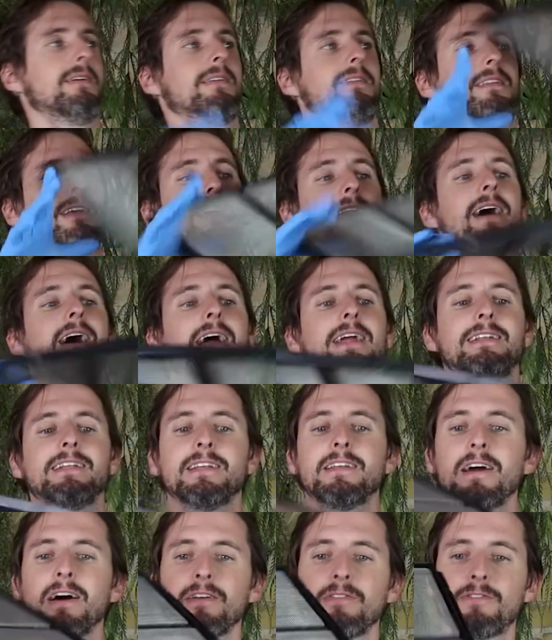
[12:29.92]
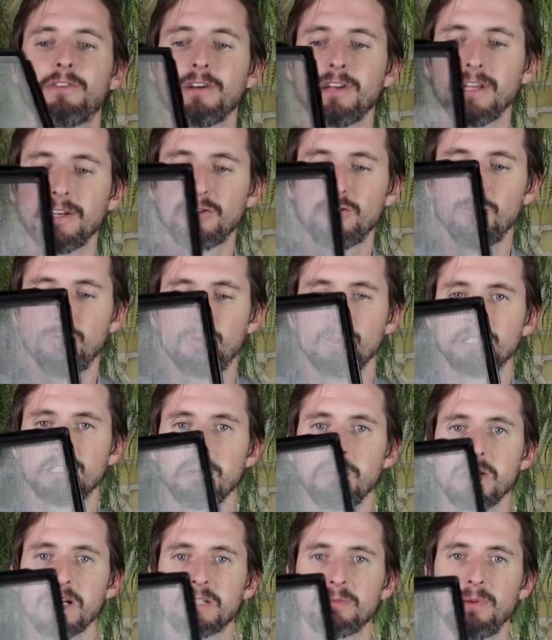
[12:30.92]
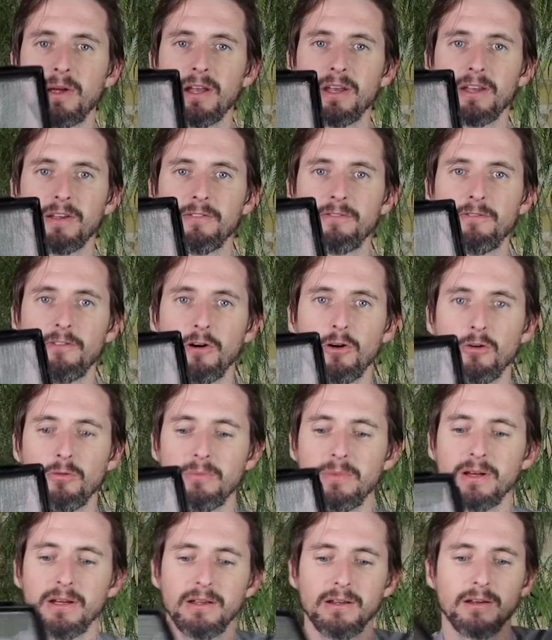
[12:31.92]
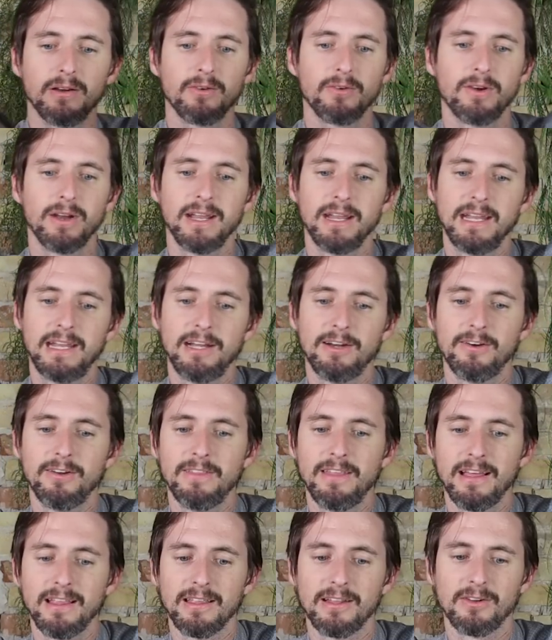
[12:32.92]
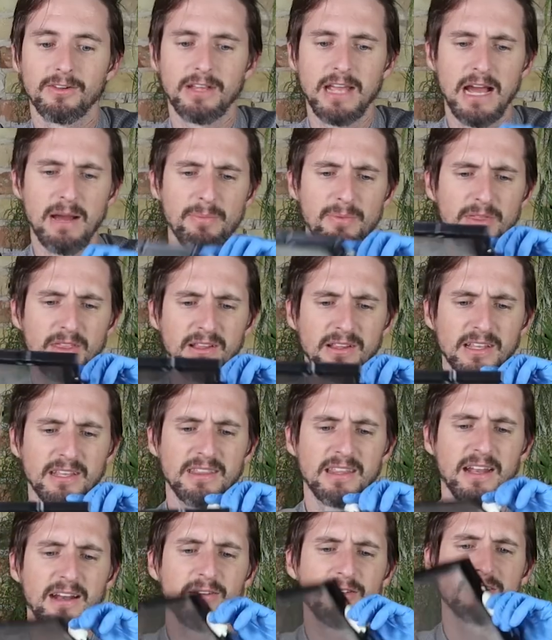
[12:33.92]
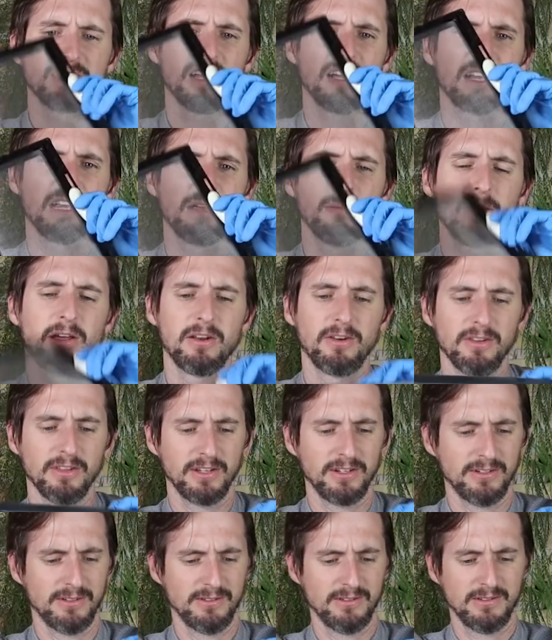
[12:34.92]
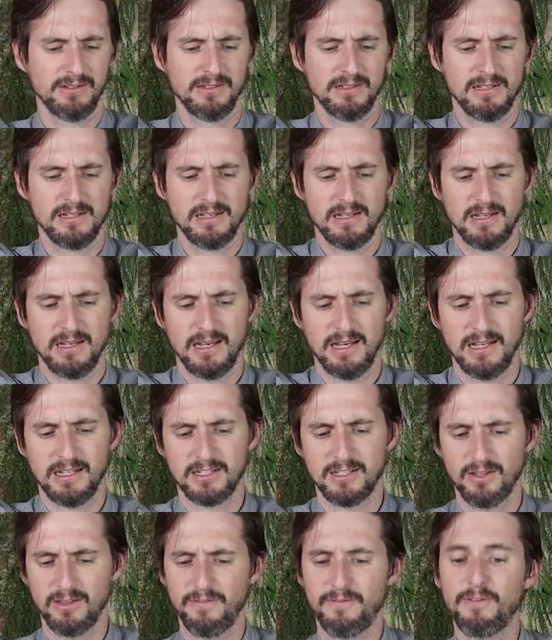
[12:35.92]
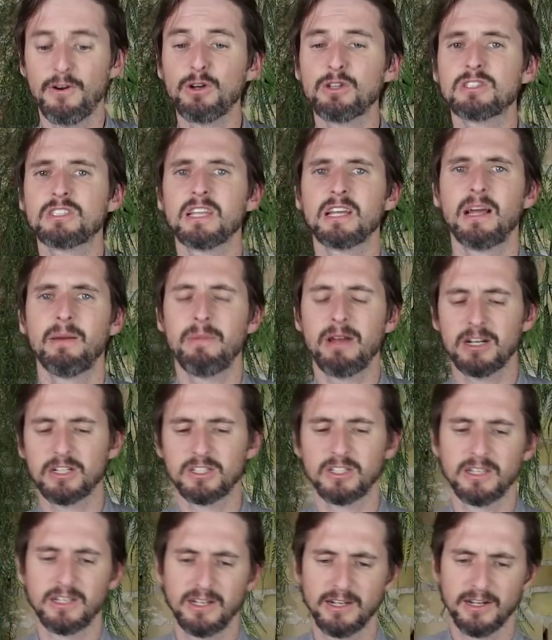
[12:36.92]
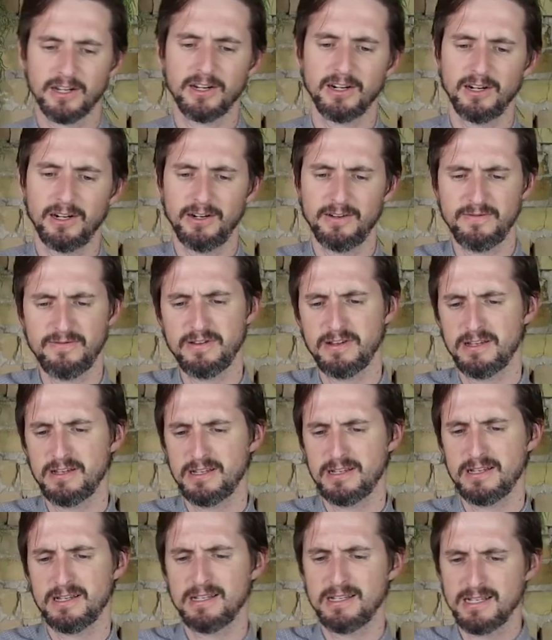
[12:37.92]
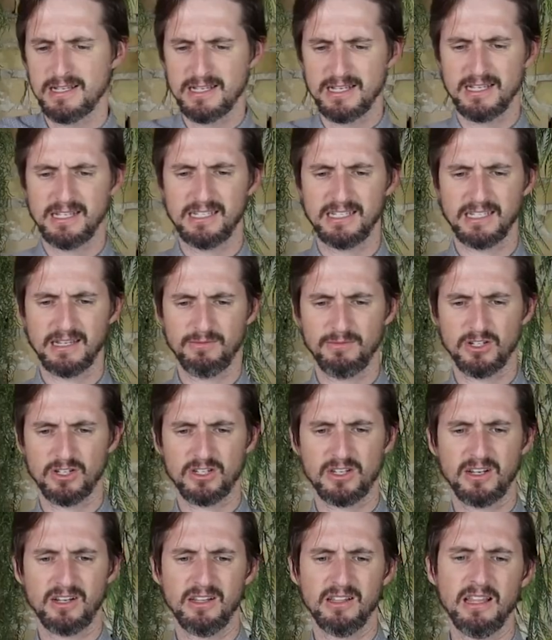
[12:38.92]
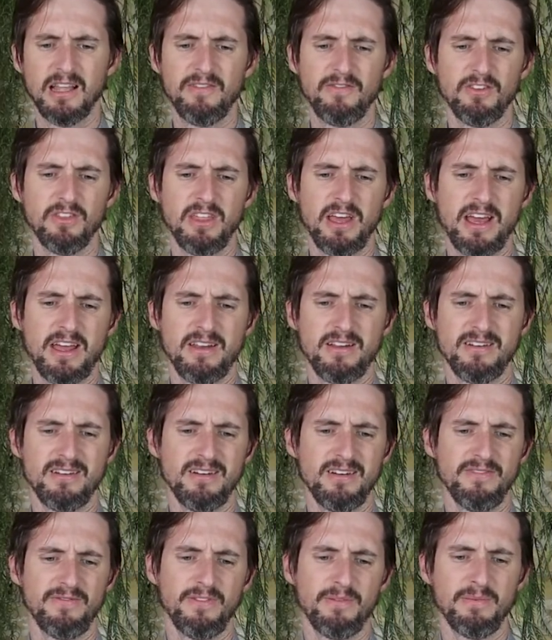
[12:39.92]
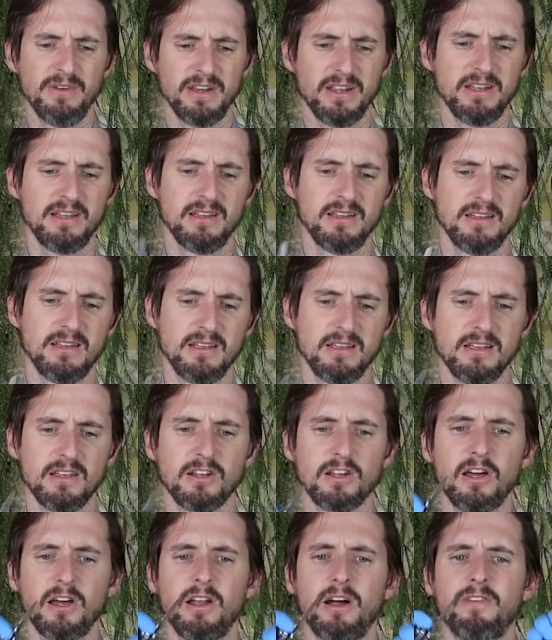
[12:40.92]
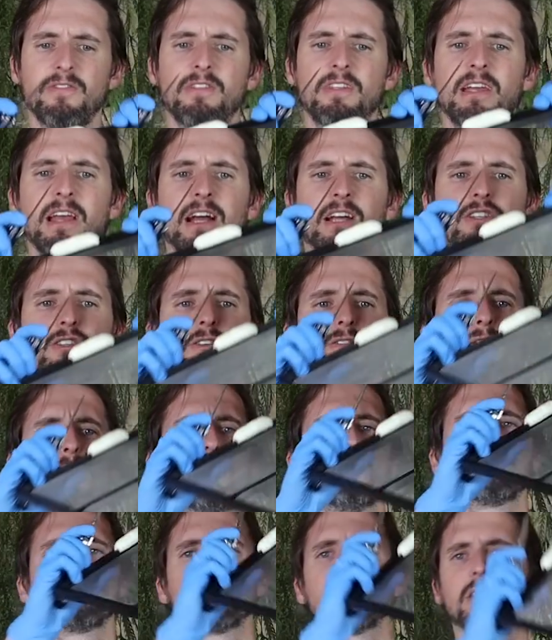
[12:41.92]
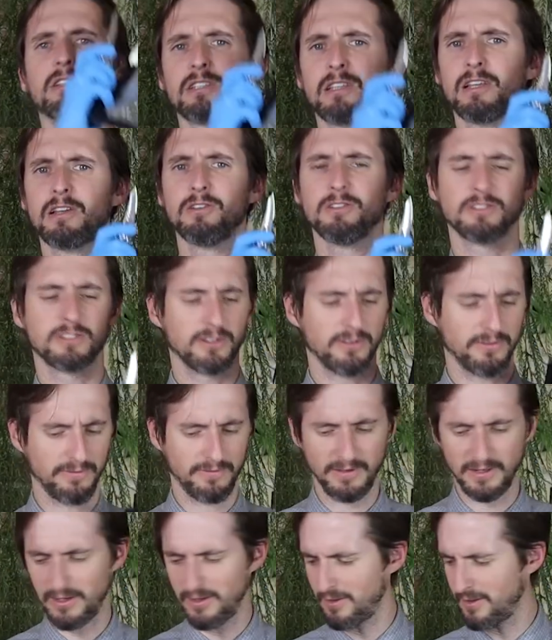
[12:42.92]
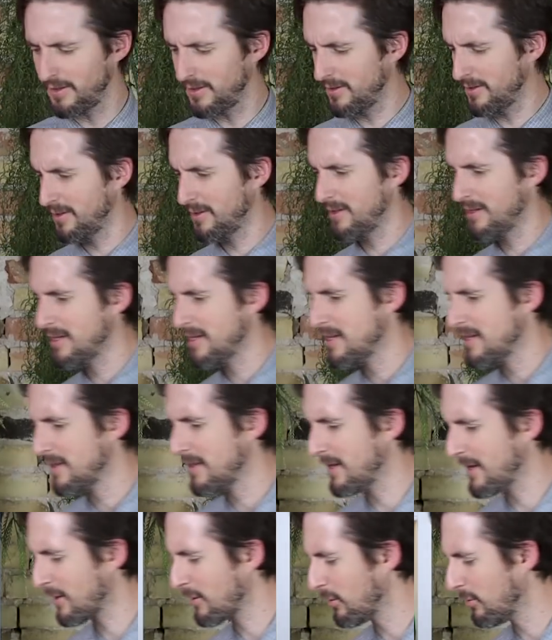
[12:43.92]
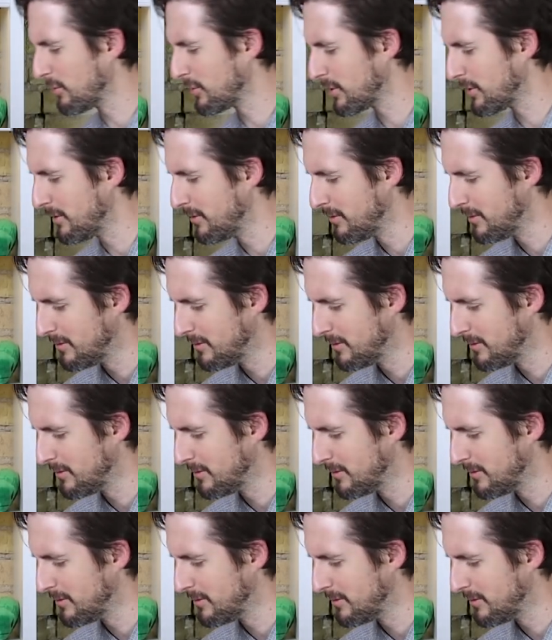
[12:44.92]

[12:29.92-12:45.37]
that I did not forget to put some expanding foam right here in that little gap in the lid that I was talking about earlier. And so the first thing I'm actually gonna carve is I'm just gonna level that off. I'm gonna cut off the extra foam so this lid will still fit on the enclosure.